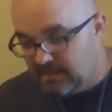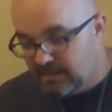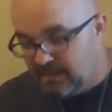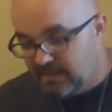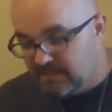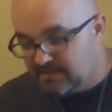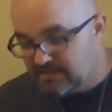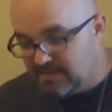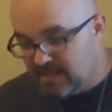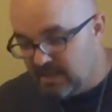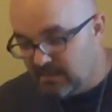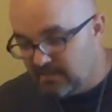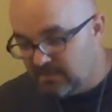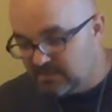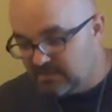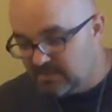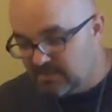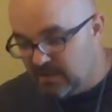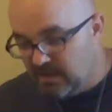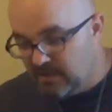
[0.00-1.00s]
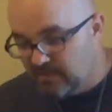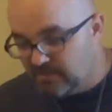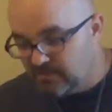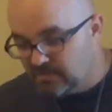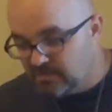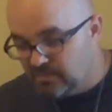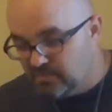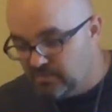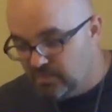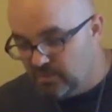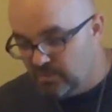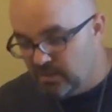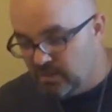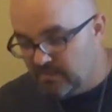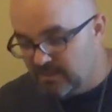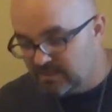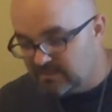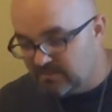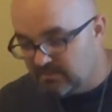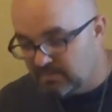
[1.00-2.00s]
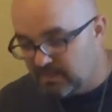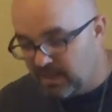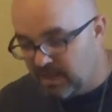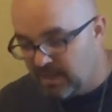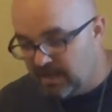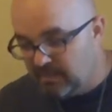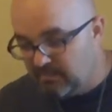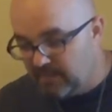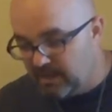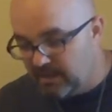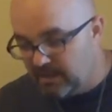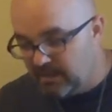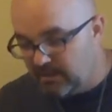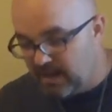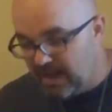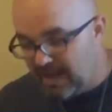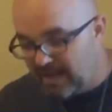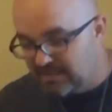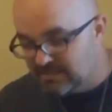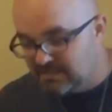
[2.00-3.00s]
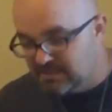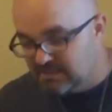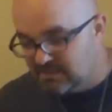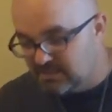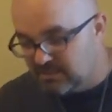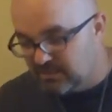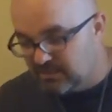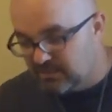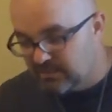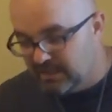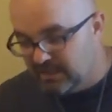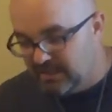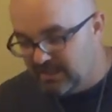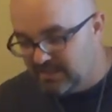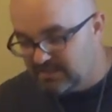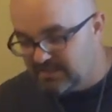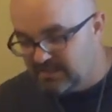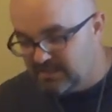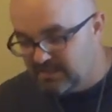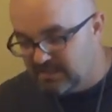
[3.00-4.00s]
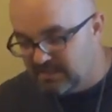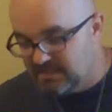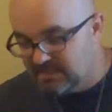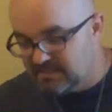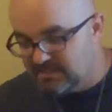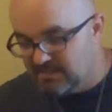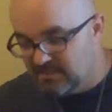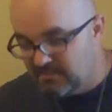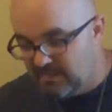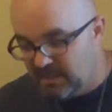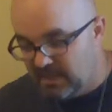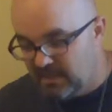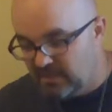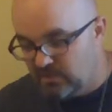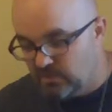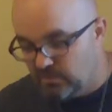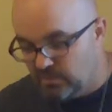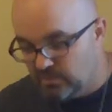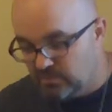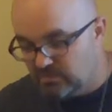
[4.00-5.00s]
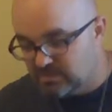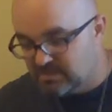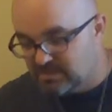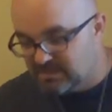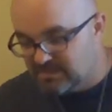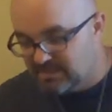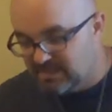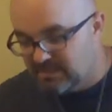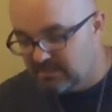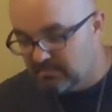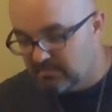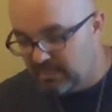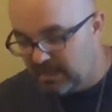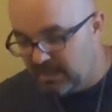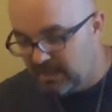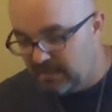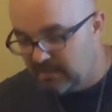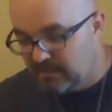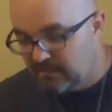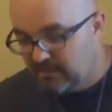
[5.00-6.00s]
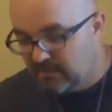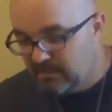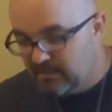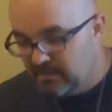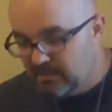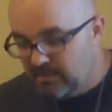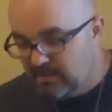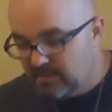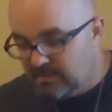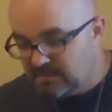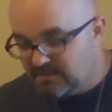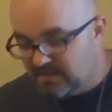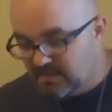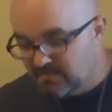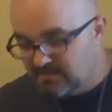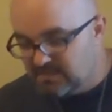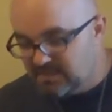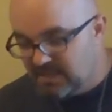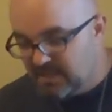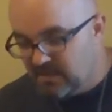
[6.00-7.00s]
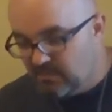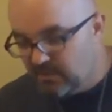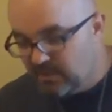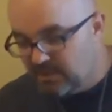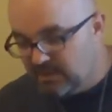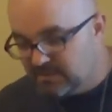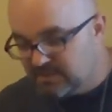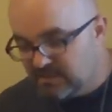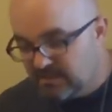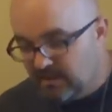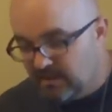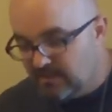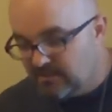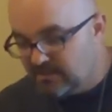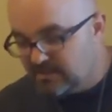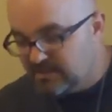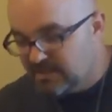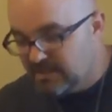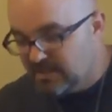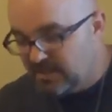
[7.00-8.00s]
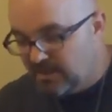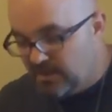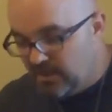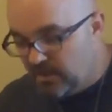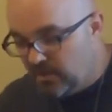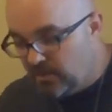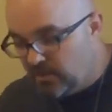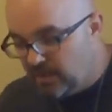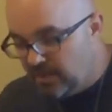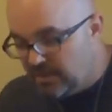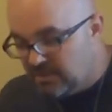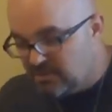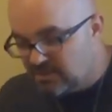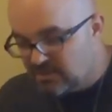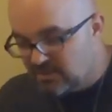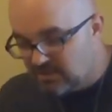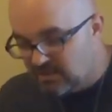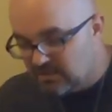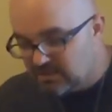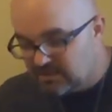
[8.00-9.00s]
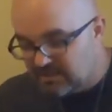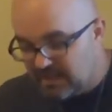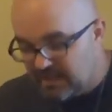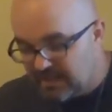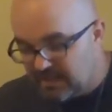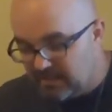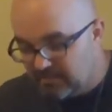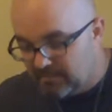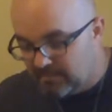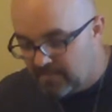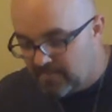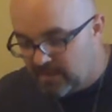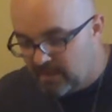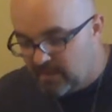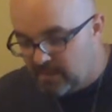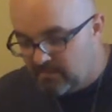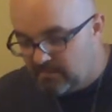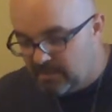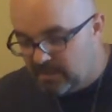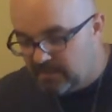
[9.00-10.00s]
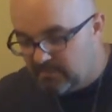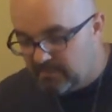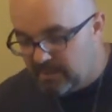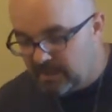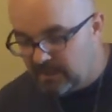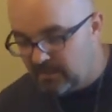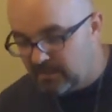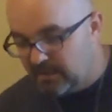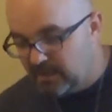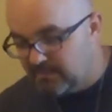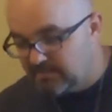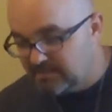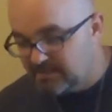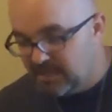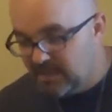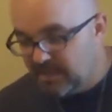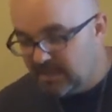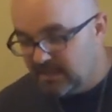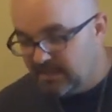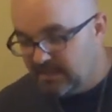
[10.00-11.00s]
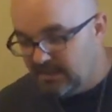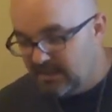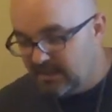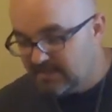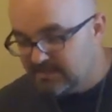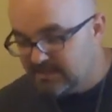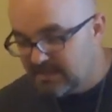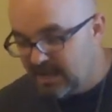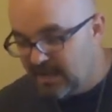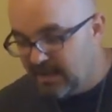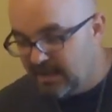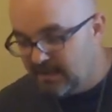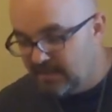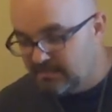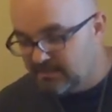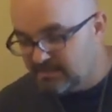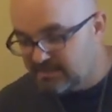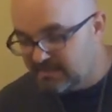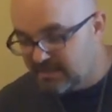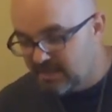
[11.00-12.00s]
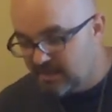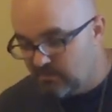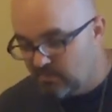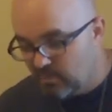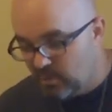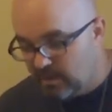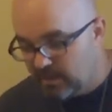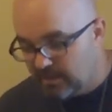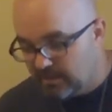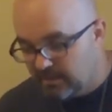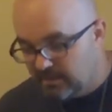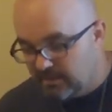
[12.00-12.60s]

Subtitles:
His neighbors and others who knew him as a blind beggar asked each other, "Isn't this the man who used to sit and beg?" Some said he was, and others said, "No, he just looks like him." But the beggar kept saying, "Yes, I am the same one."